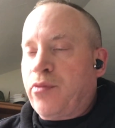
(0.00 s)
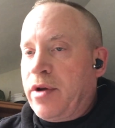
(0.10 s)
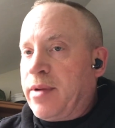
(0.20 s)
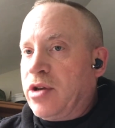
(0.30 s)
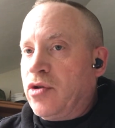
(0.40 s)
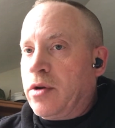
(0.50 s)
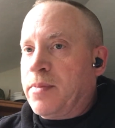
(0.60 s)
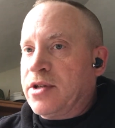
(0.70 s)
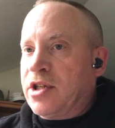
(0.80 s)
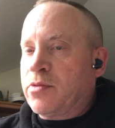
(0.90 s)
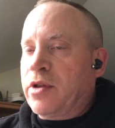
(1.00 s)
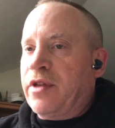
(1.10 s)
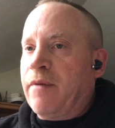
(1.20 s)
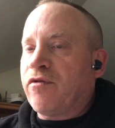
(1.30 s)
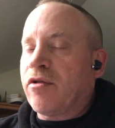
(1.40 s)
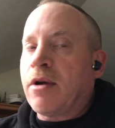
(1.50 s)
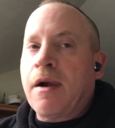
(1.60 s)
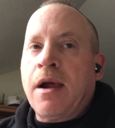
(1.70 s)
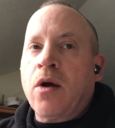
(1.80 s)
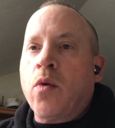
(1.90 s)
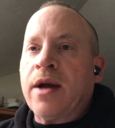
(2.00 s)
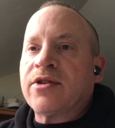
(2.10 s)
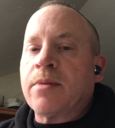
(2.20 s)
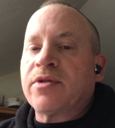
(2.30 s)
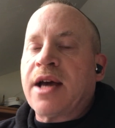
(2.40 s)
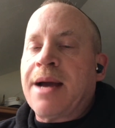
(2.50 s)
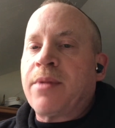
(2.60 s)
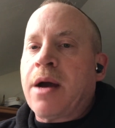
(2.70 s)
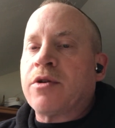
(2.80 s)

We've been doing business with them for quite some time now.